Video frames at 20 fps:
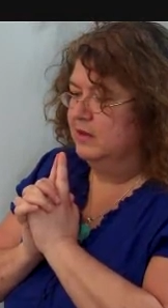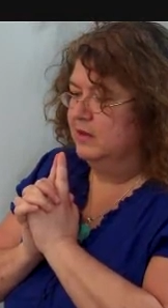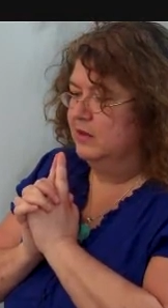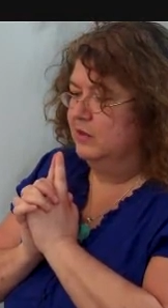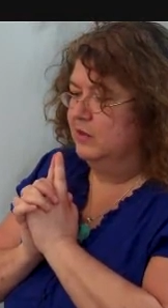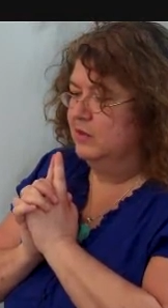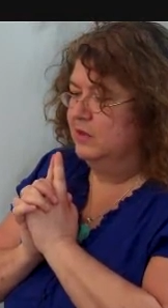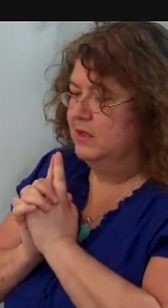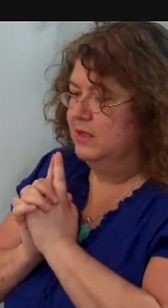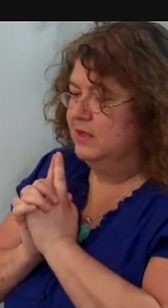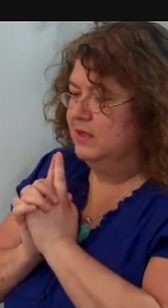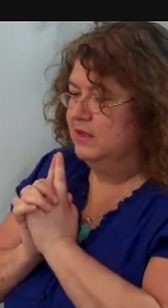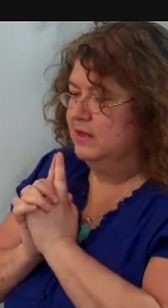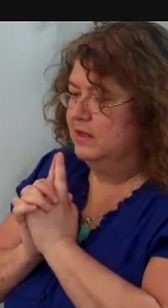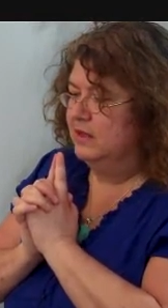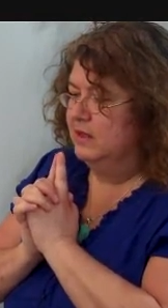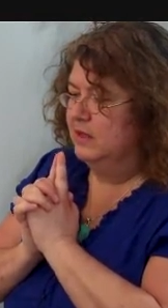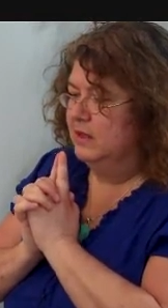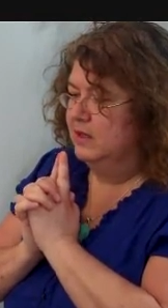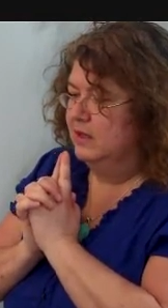
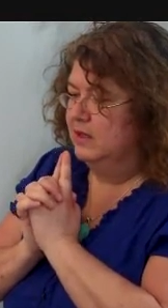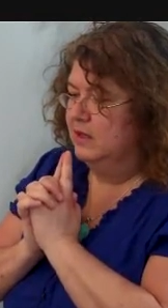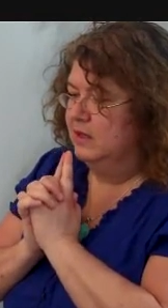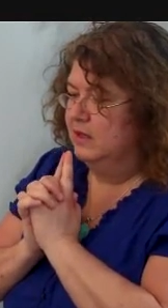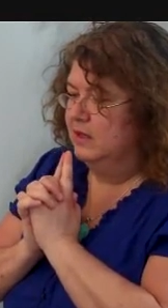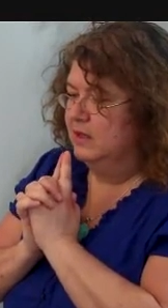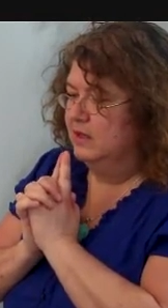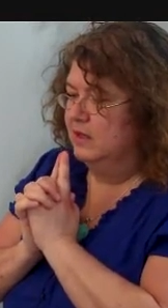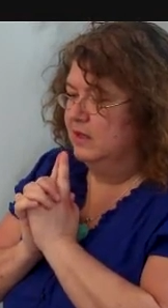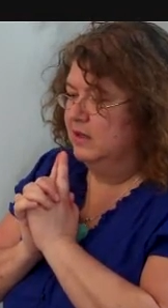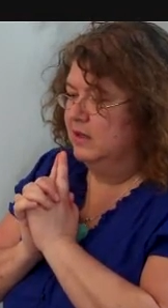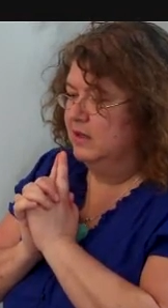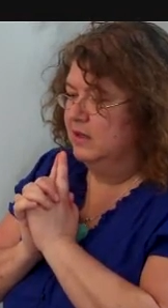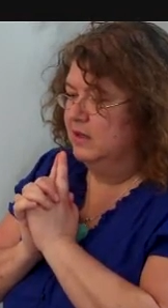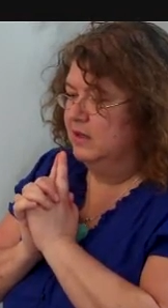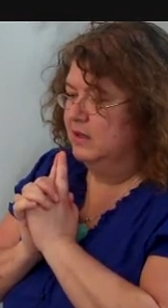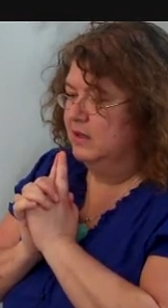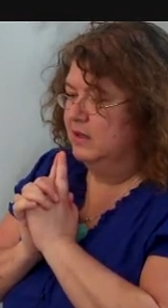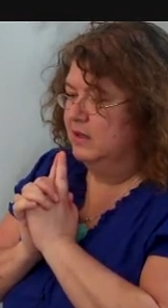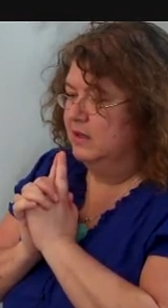Notice
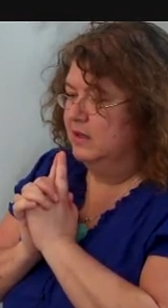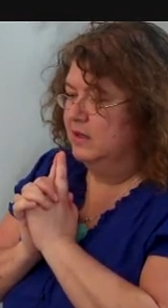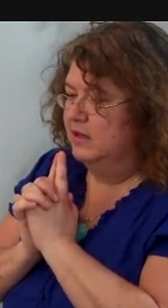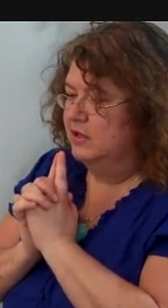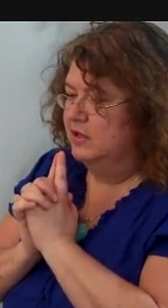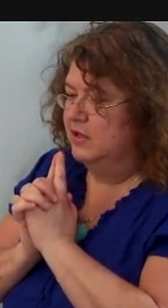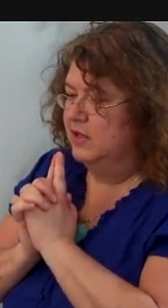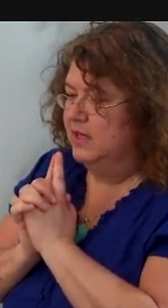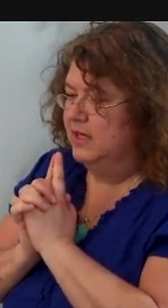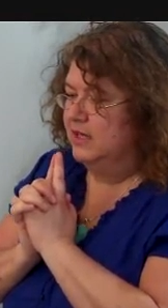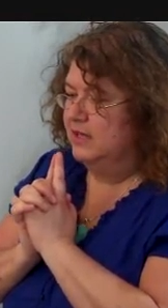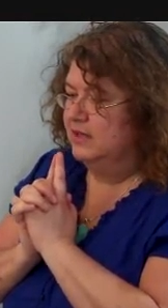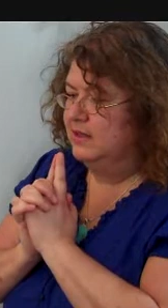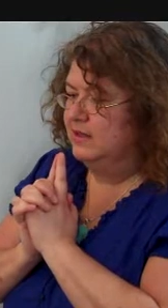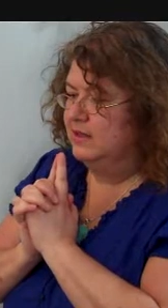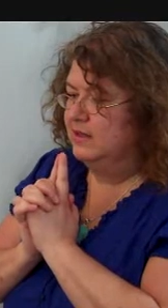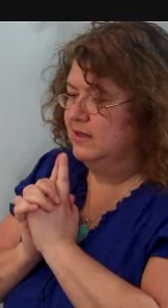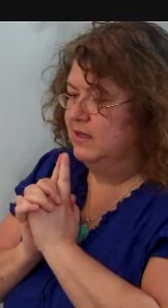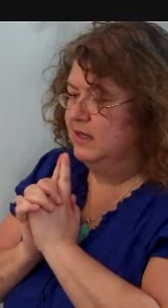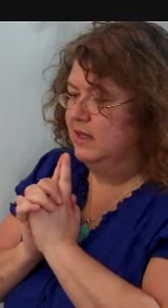the
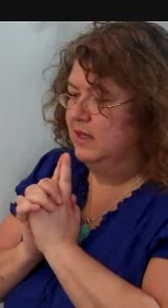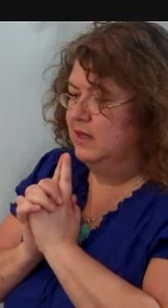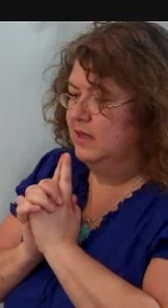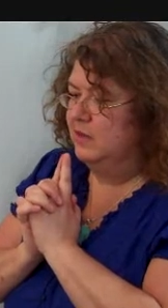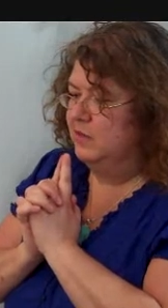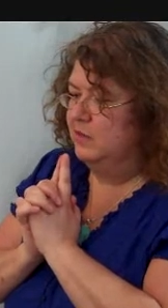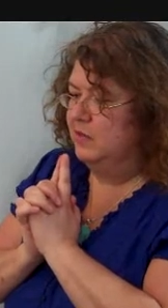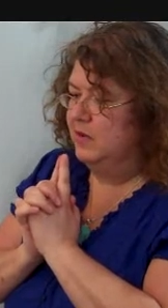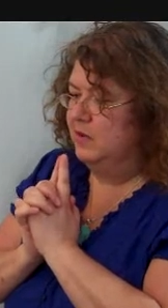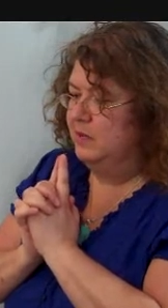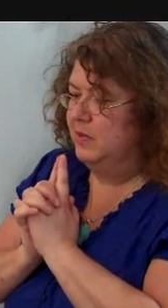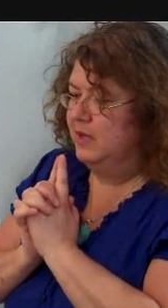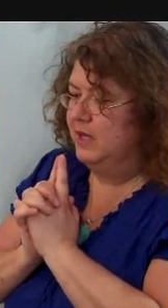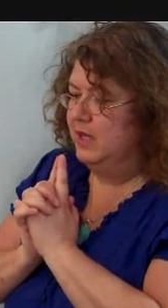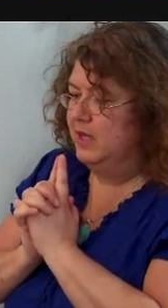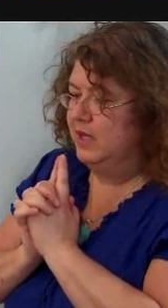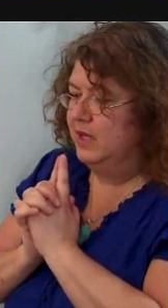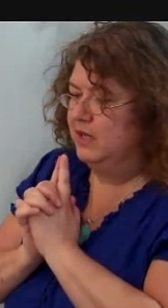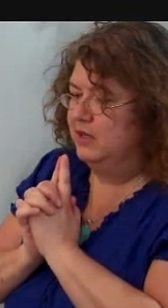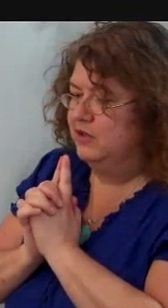chest and the rib
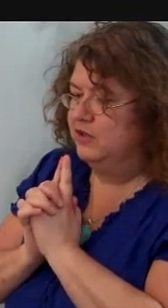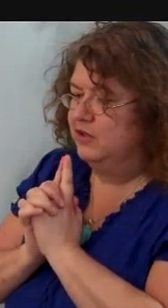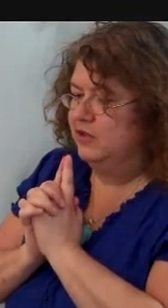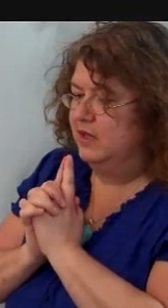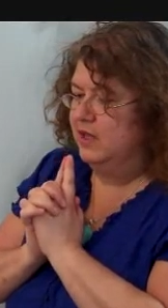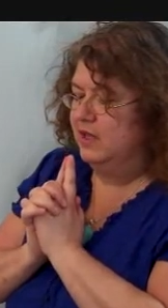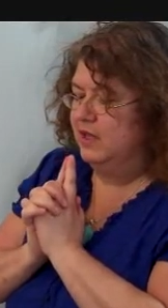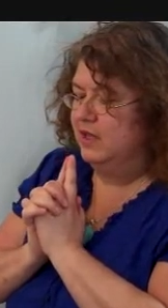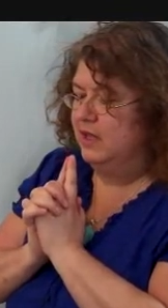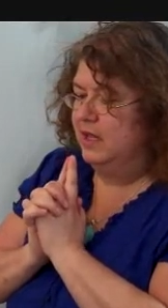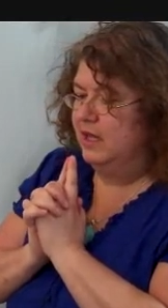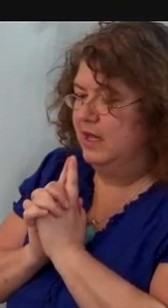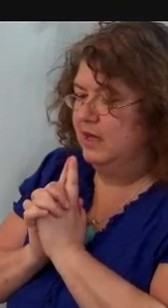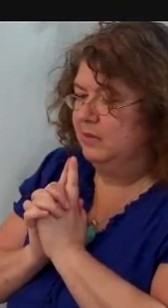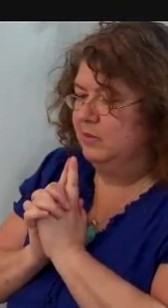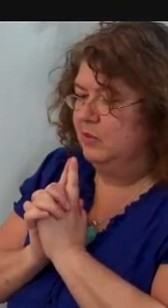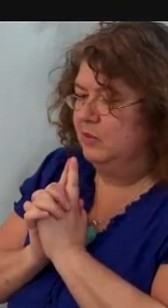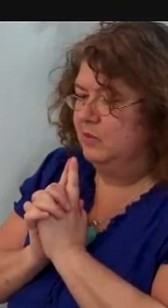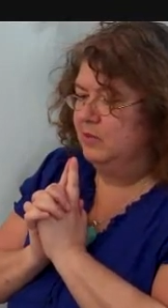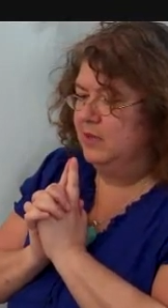cage and the
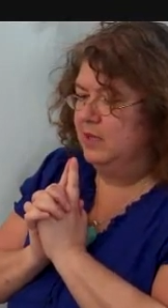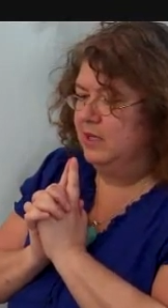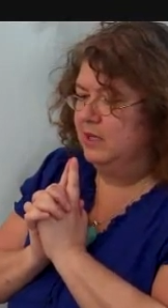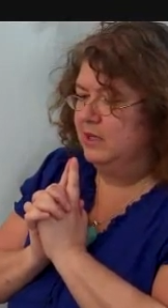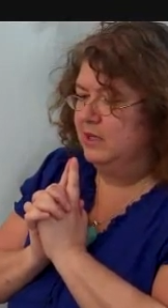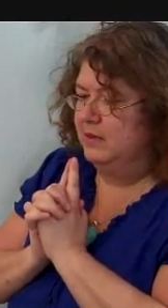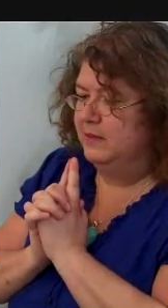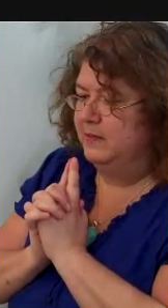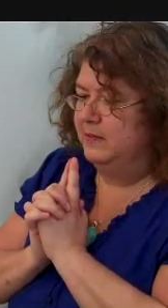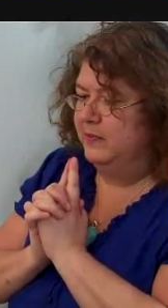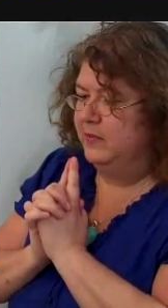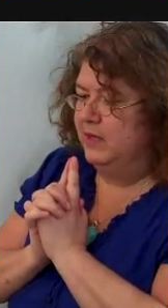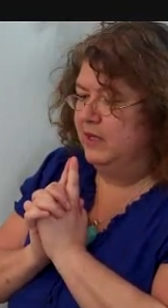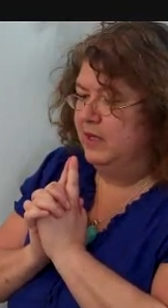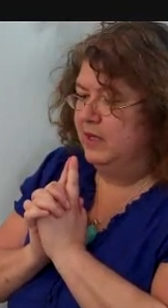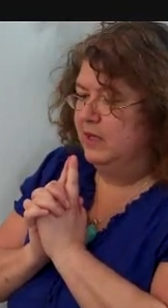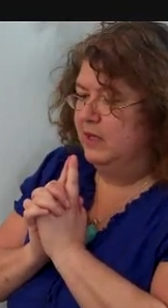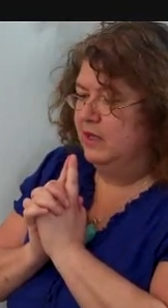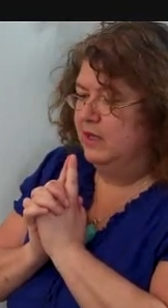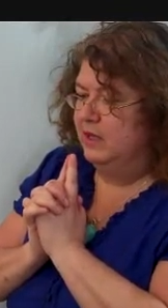abdomen,
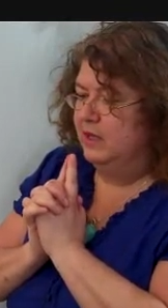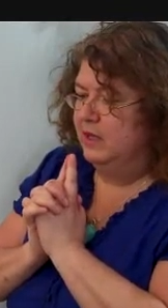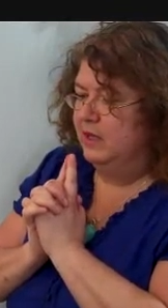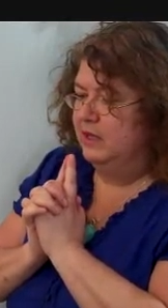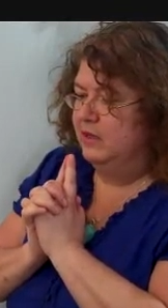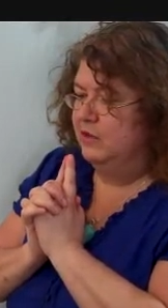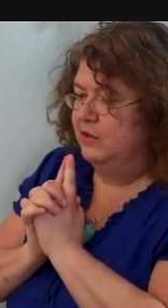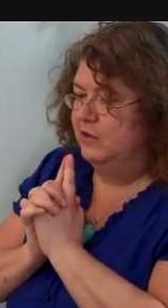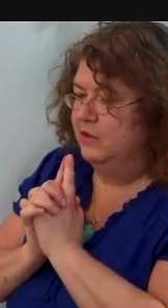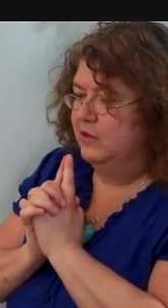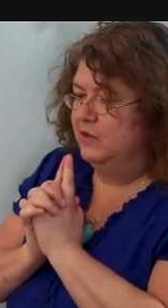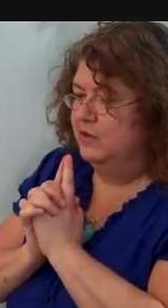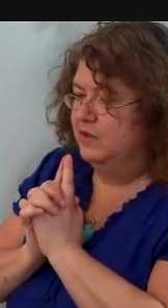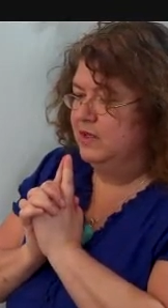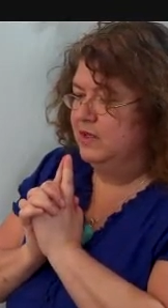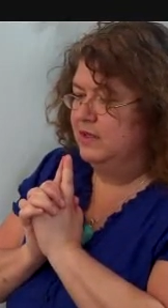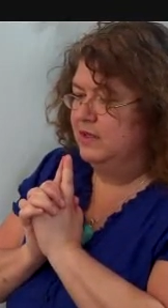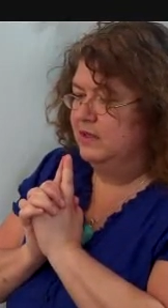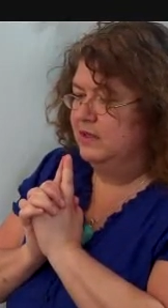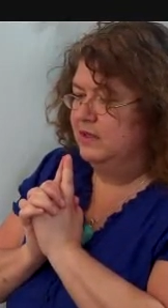and
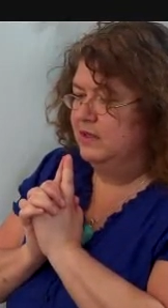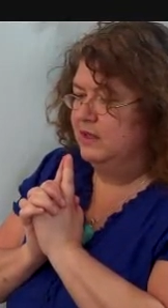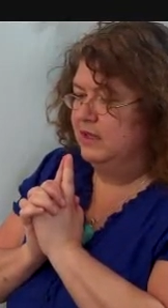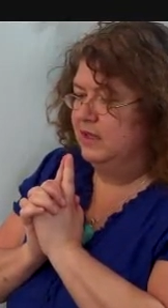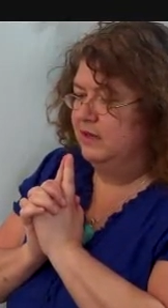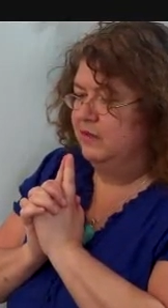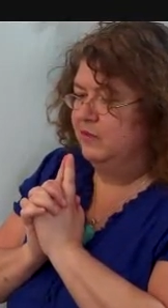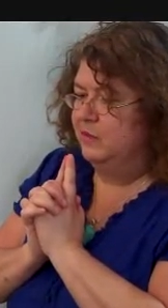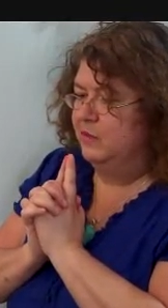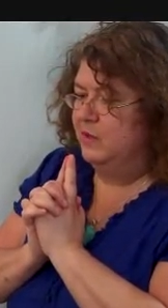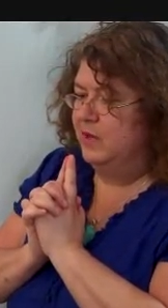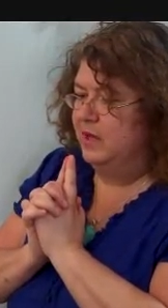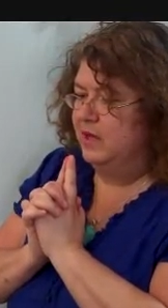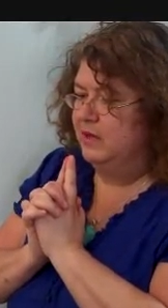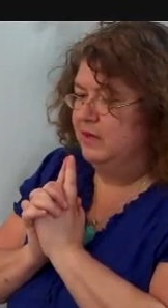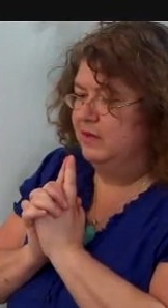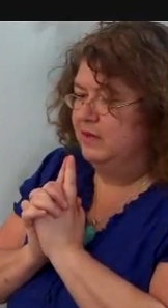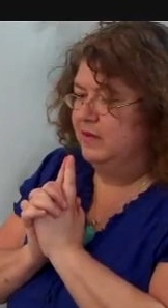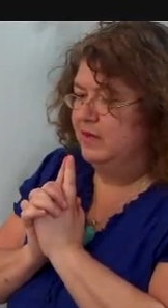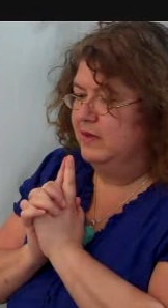notice if one
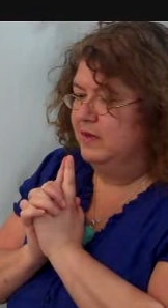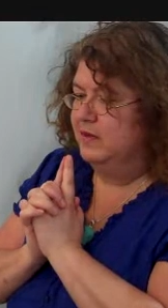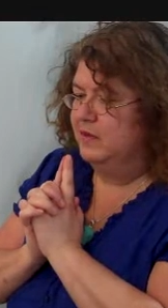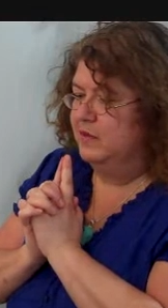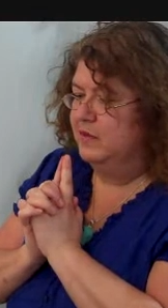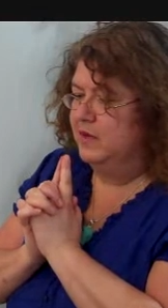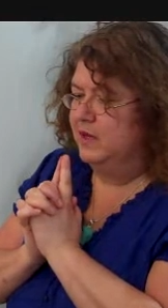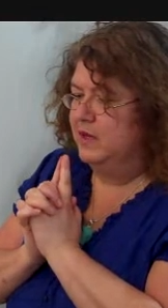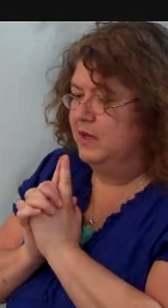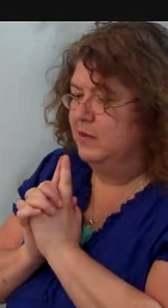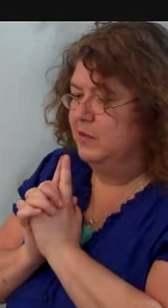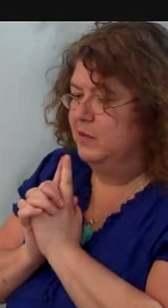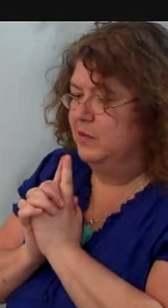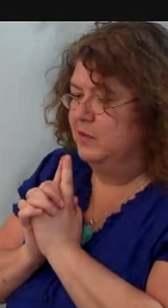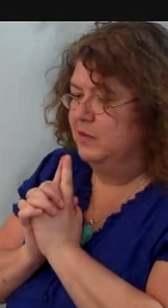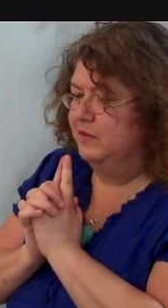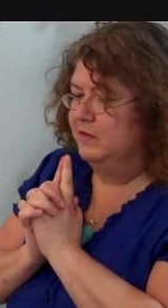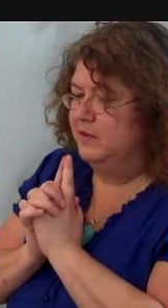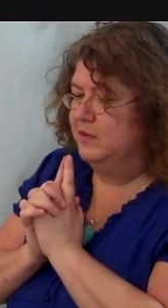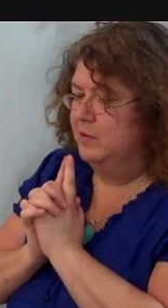of the three
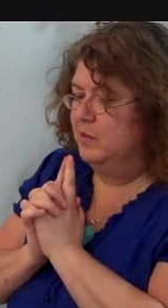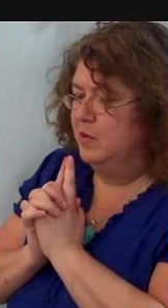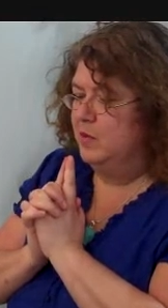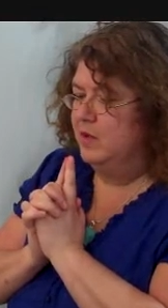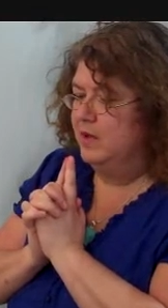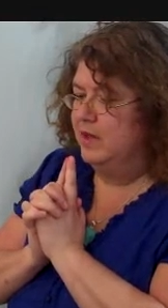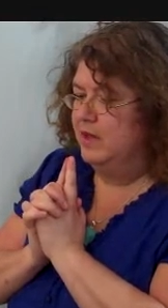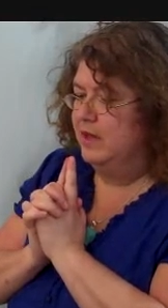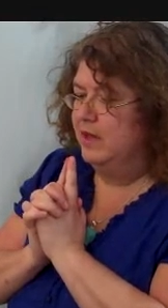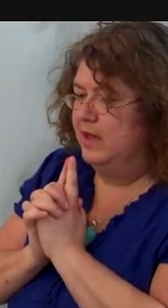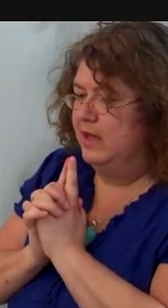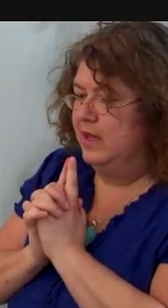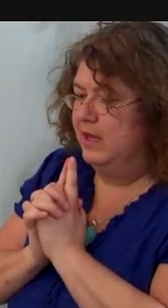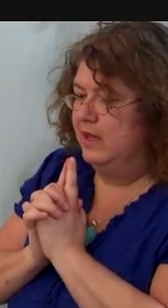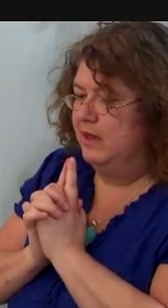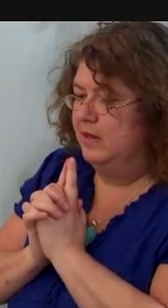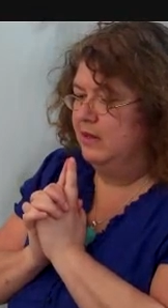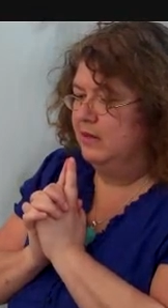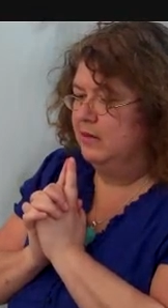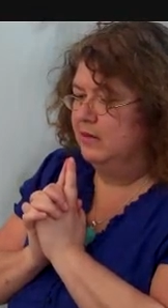moves more than the
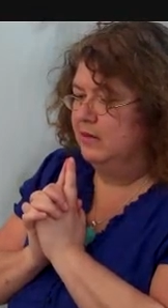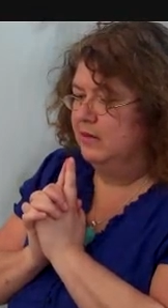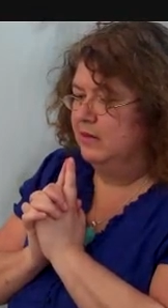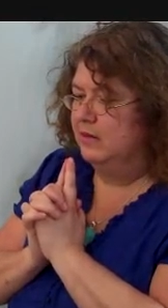other.